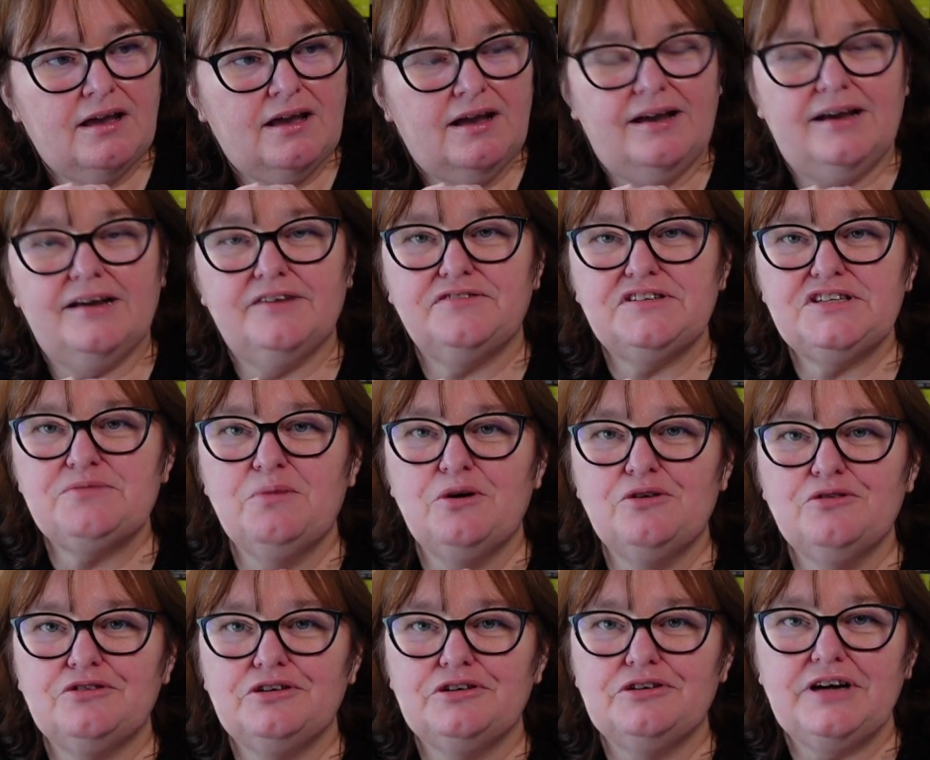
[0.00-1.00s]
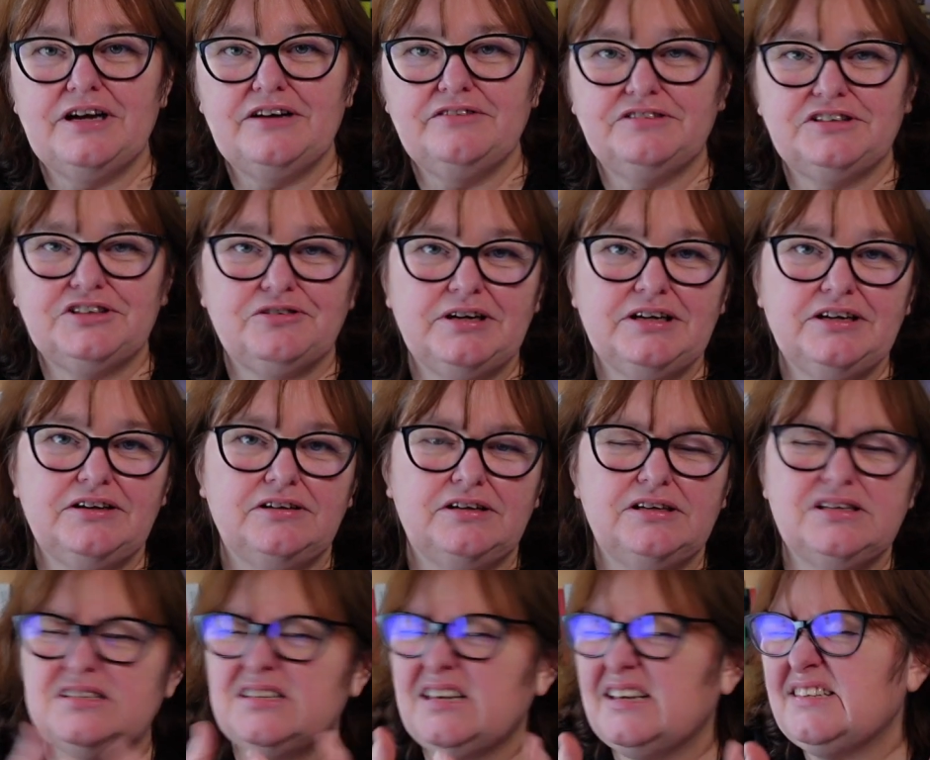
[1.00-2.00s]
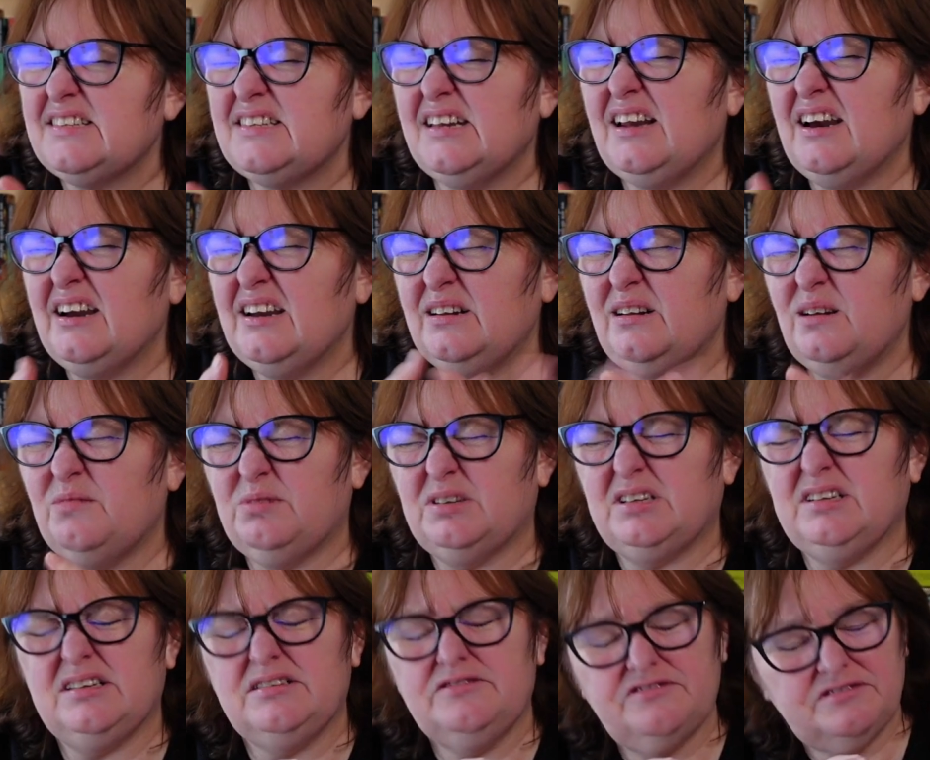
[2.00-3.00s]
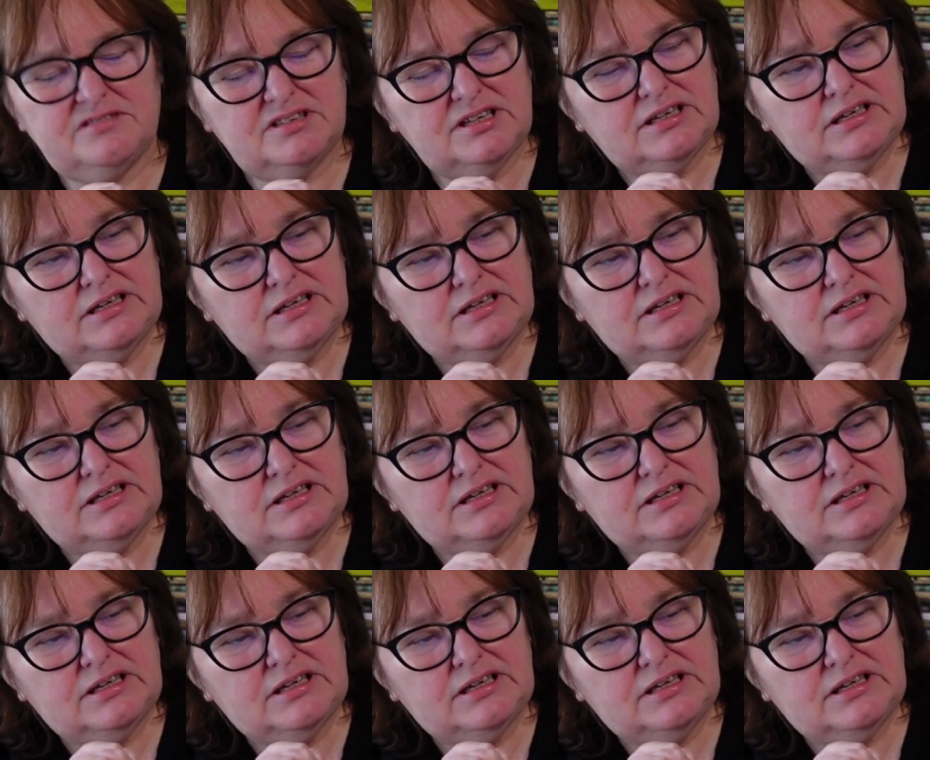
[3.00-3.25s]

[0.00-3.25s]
A heavy smoker, heavy drinker. He's 69, I believe.